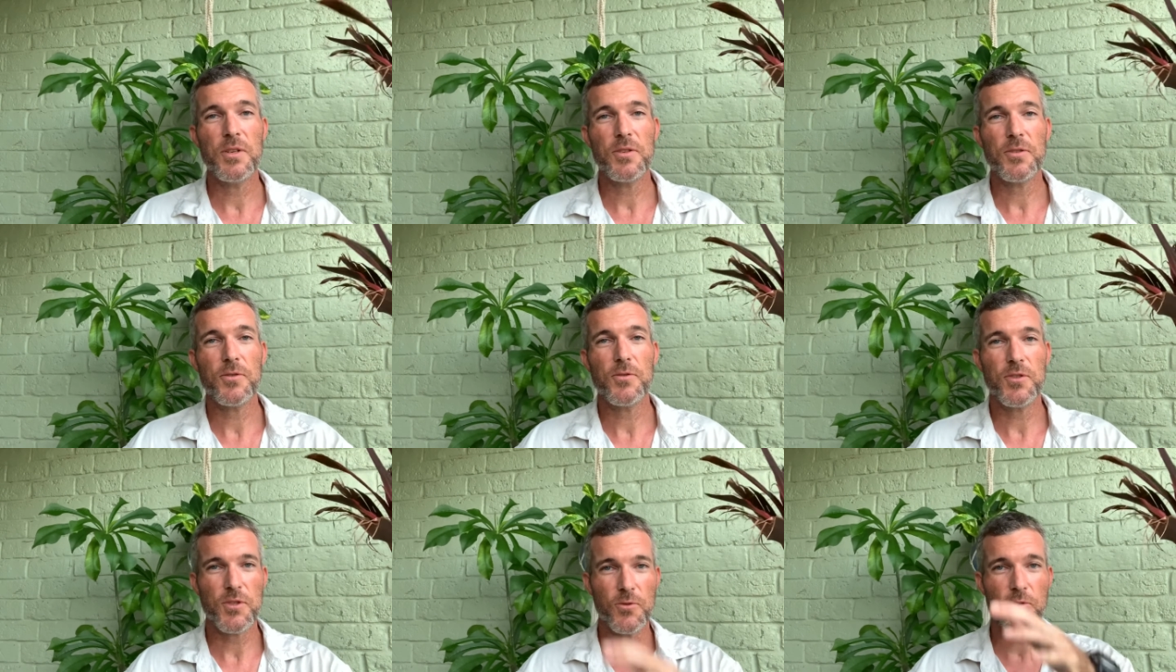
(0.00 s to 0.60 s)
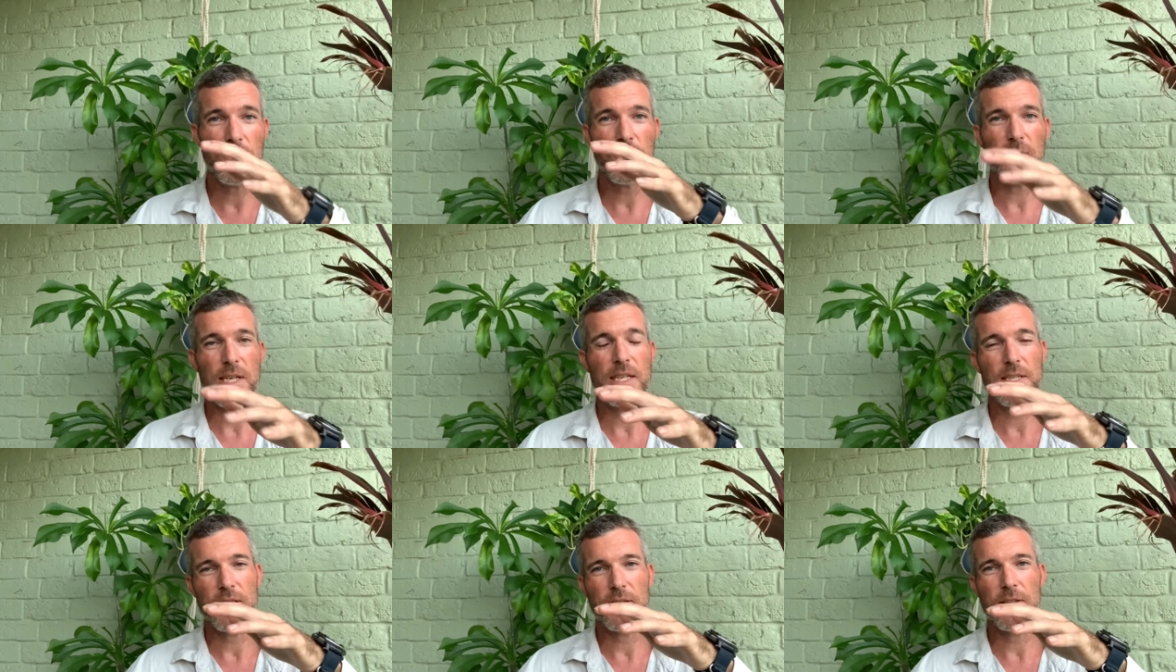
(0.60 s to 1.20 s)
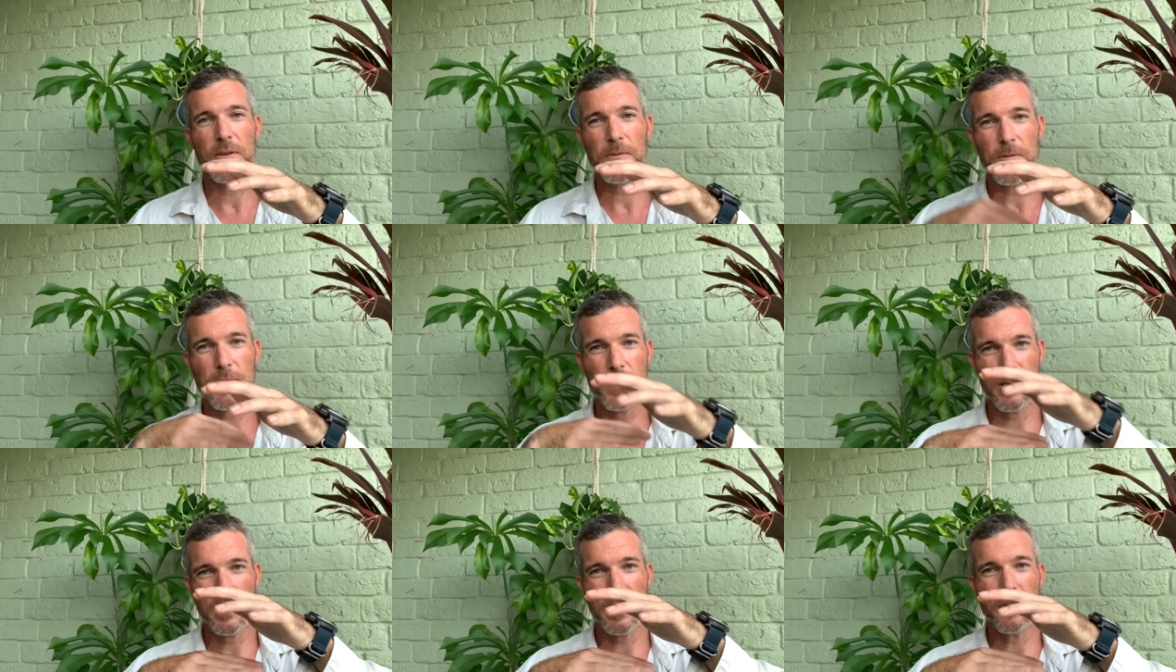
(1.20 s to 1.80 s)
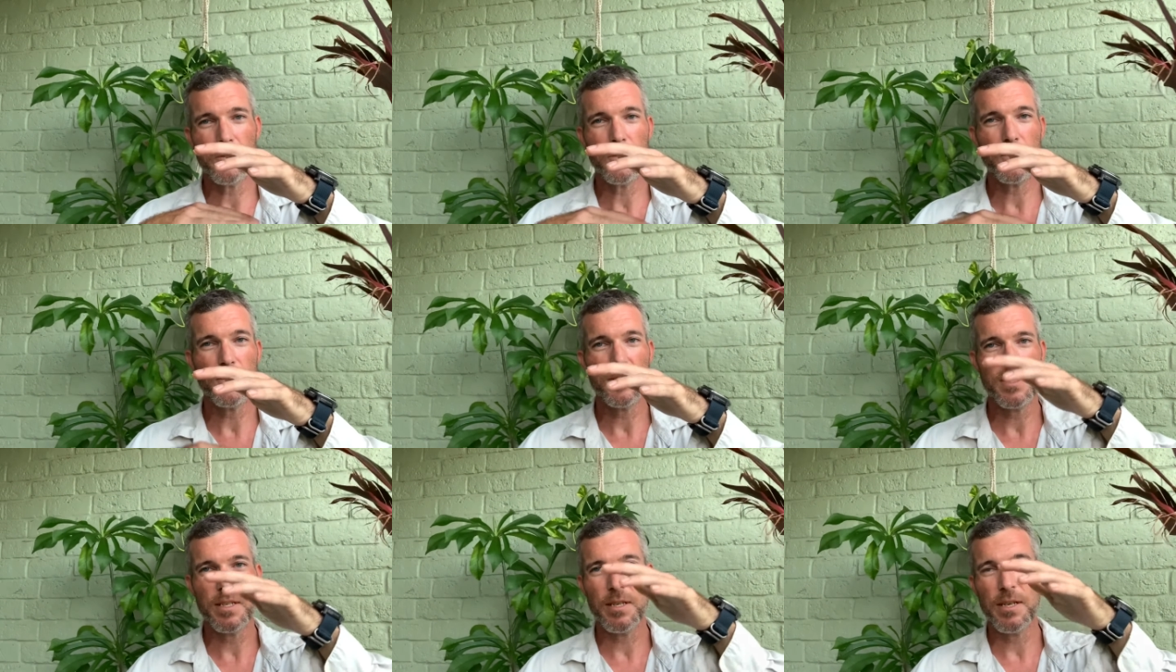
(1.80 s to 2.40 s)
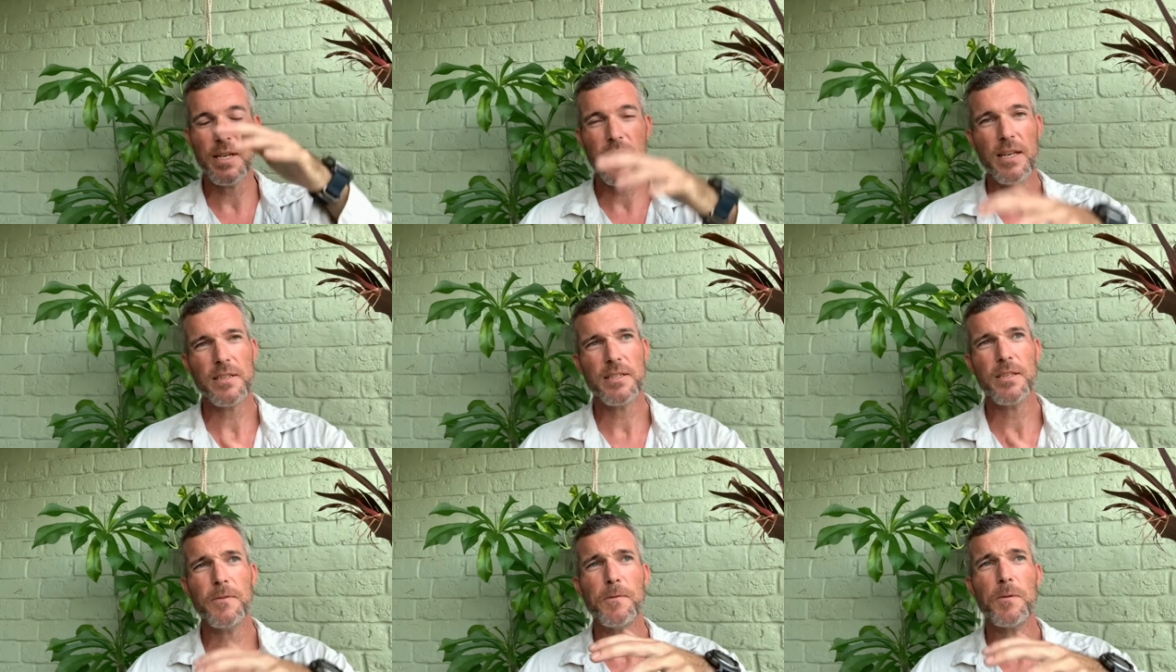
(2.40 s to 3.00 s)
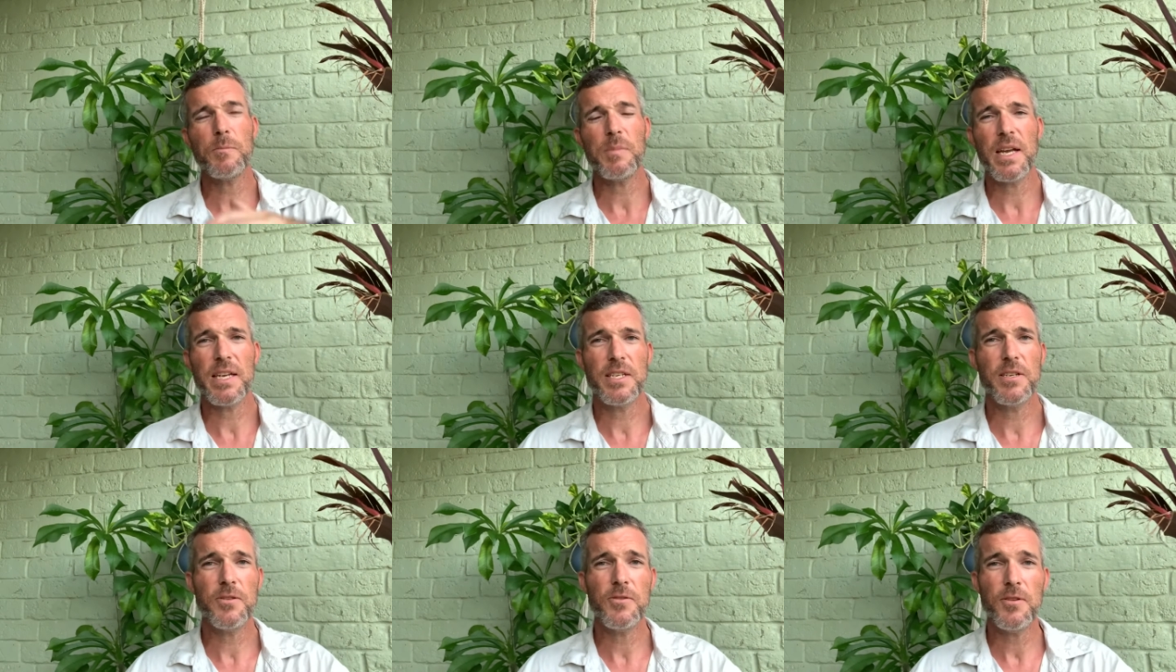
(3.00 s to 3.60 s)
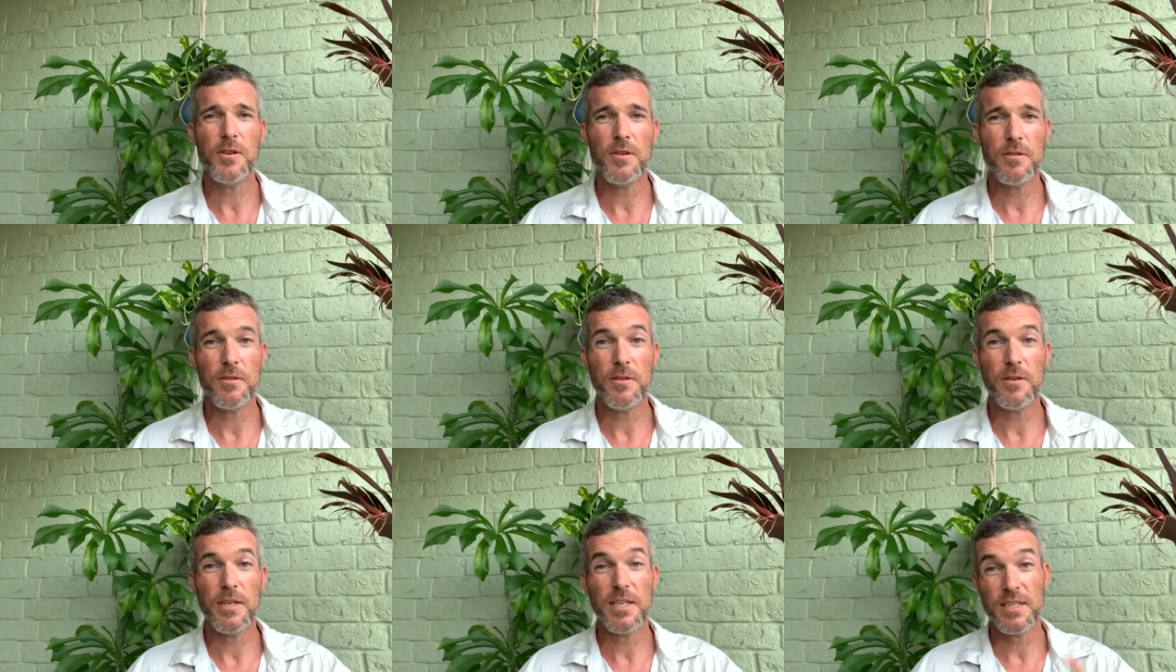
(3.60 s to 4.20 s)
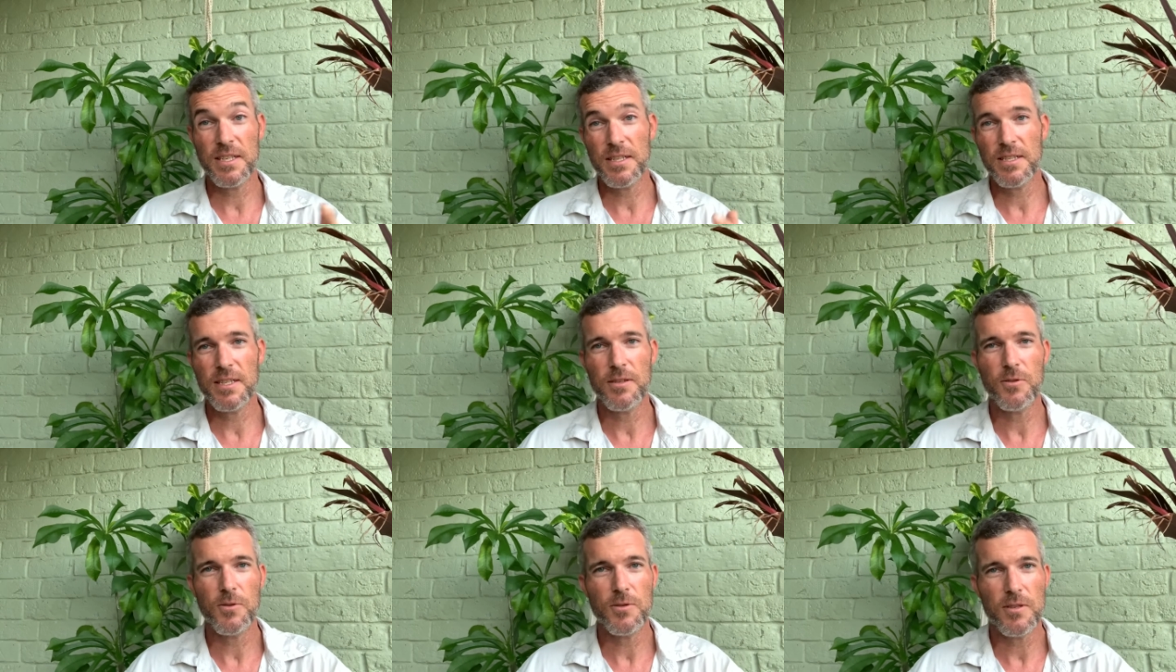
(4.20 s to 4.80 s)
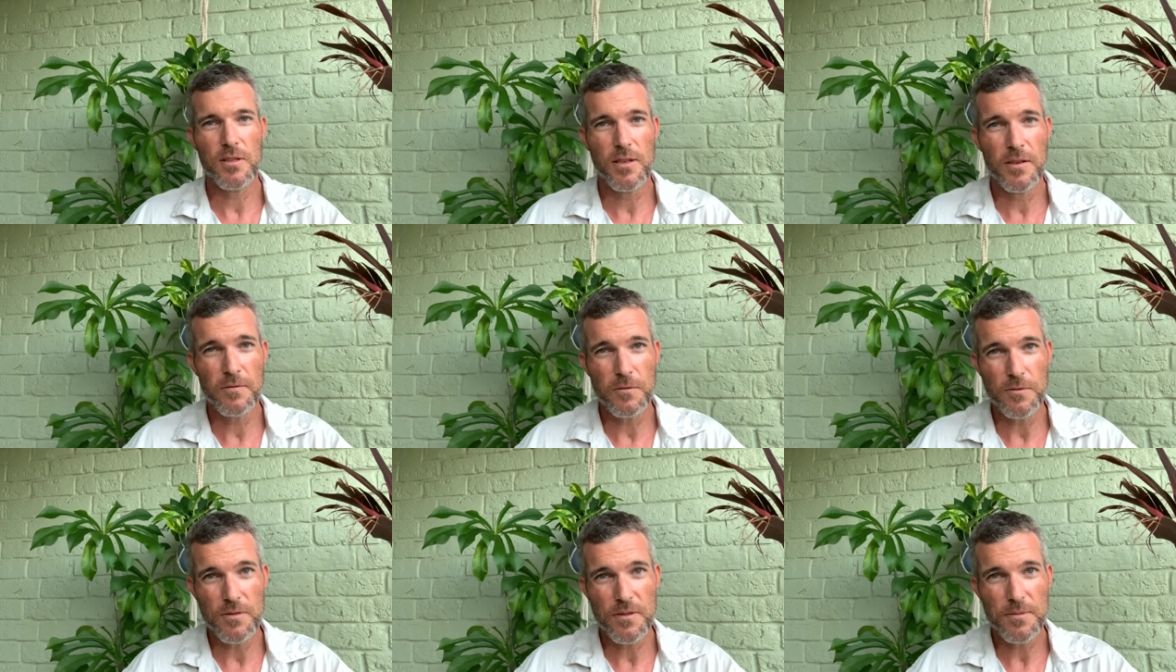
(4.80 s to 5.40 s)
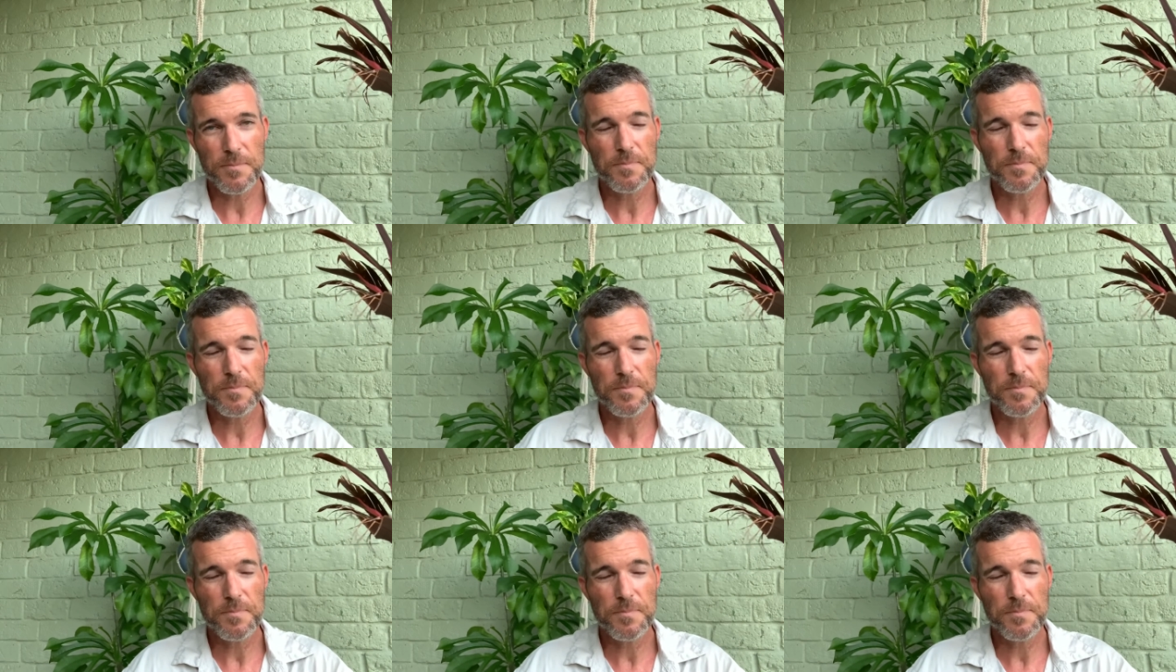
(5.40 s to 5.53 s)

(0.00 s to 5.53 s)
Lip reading: So soil has different levels, and it has different bacteria that exist in those levels.